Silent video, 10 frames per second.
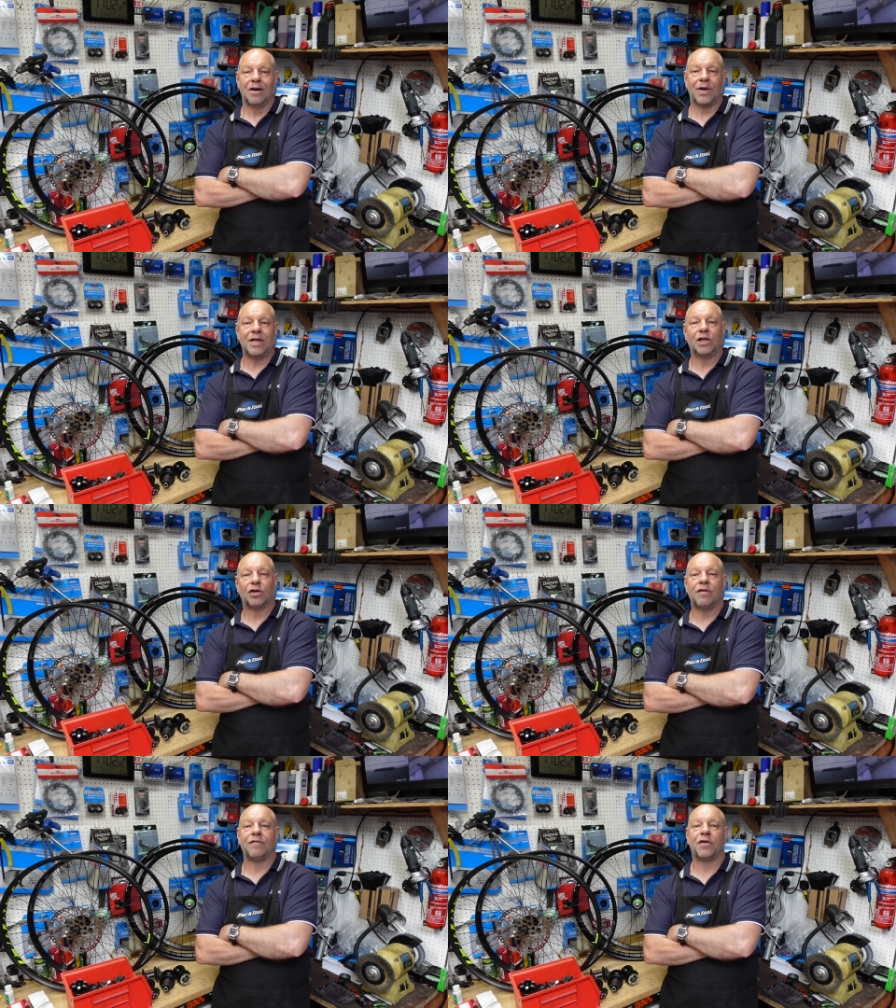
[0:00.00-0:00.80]
when you're
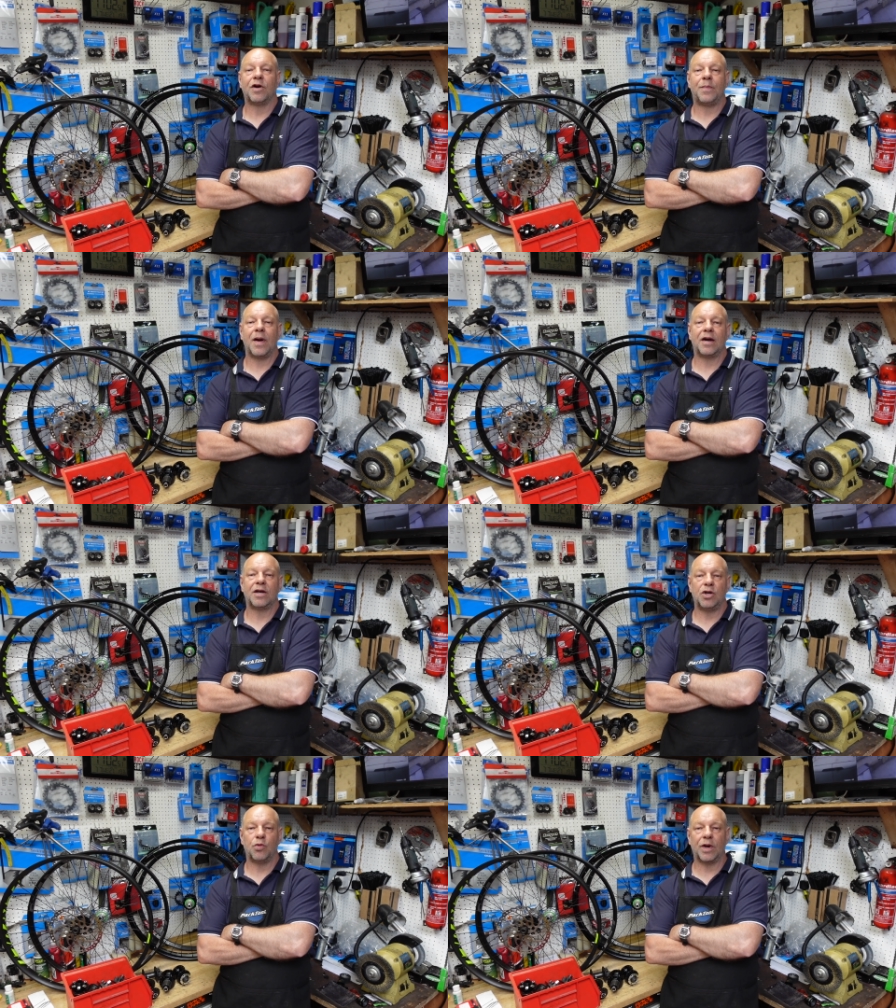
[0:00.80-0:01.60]
looking for a pair
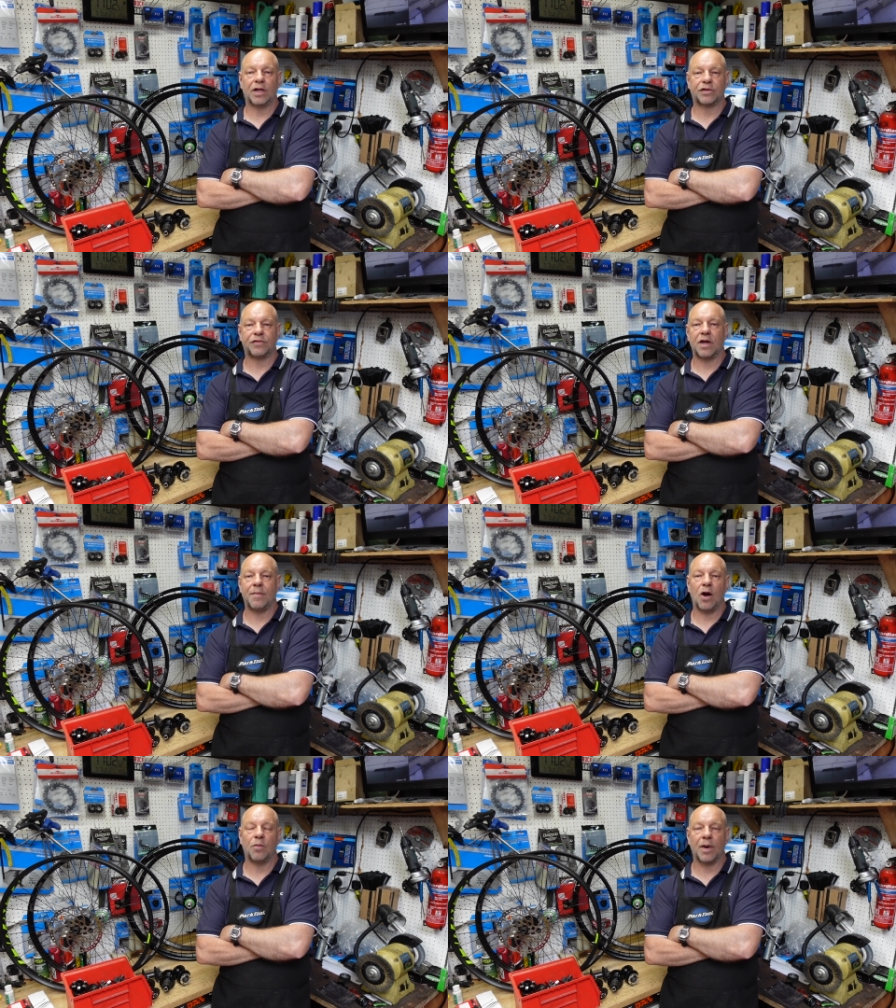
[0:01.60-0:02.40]
of new wheels for your
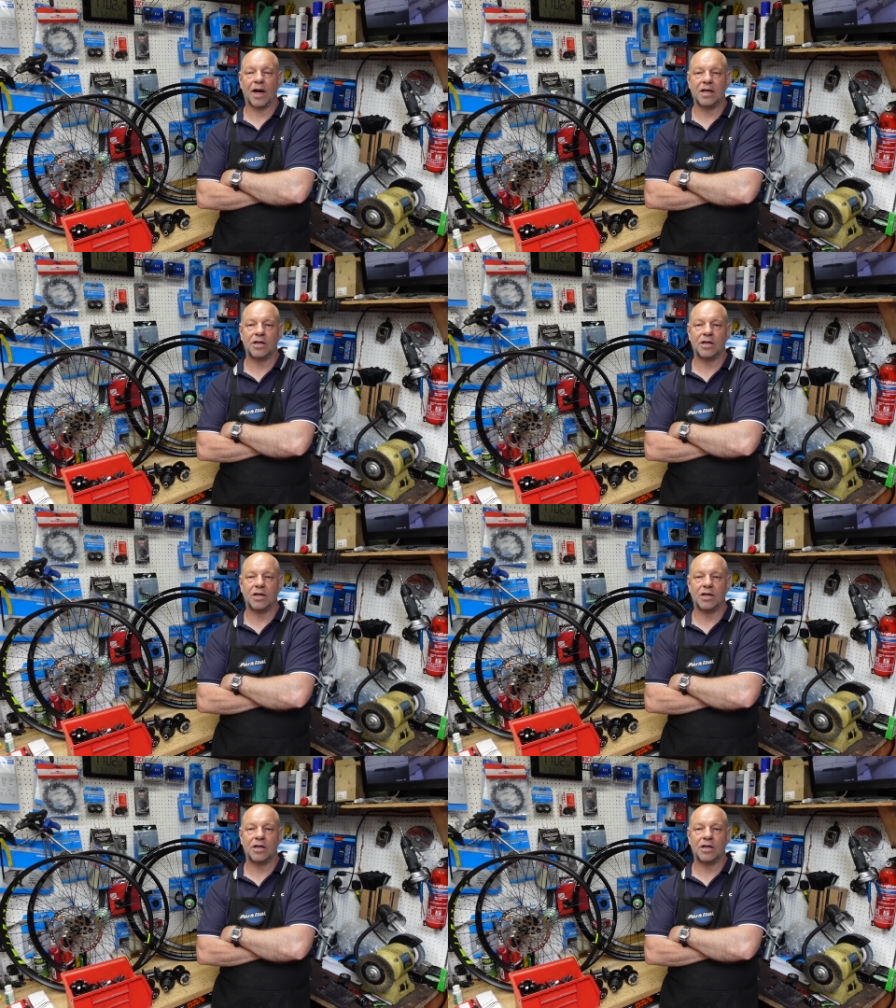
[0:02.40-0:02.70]
mountain bike,